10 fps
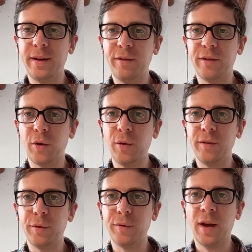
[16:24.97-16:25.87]
And so it's
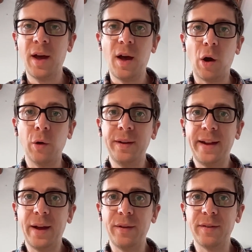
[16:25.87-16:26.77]
sort of only
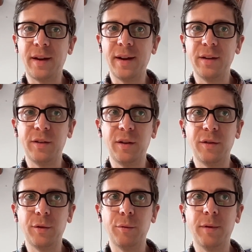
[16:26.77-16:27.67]
now they're starting to
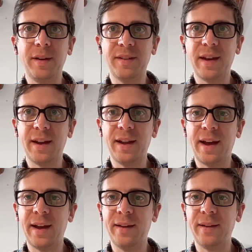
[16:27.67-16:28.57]
sort of reset
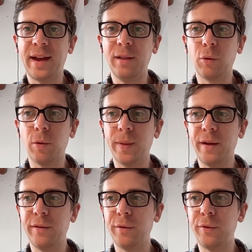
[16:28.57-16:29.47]
and look what
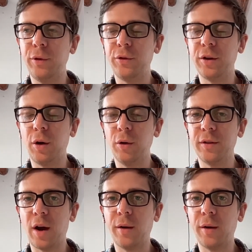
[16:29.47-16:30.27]
their sort of future goals are.